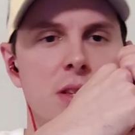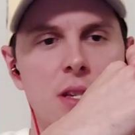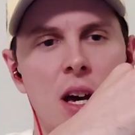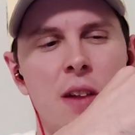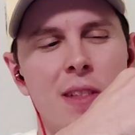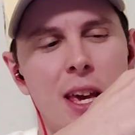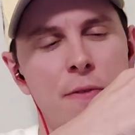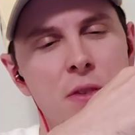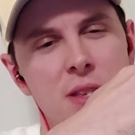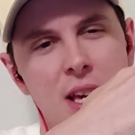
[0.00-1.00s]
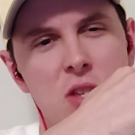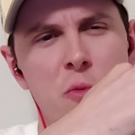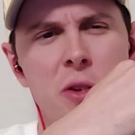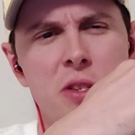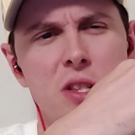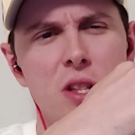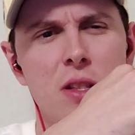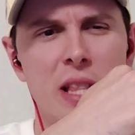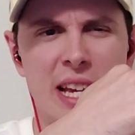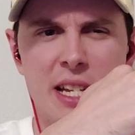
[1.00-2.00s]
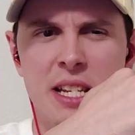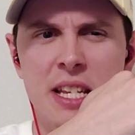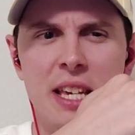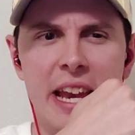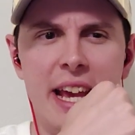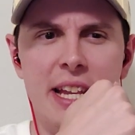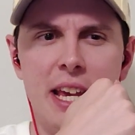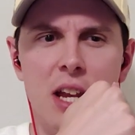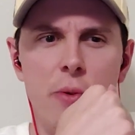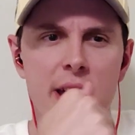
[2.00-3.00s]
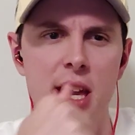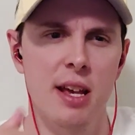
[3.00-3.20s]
kind of like it feels like it's almost like disconnecting in a way.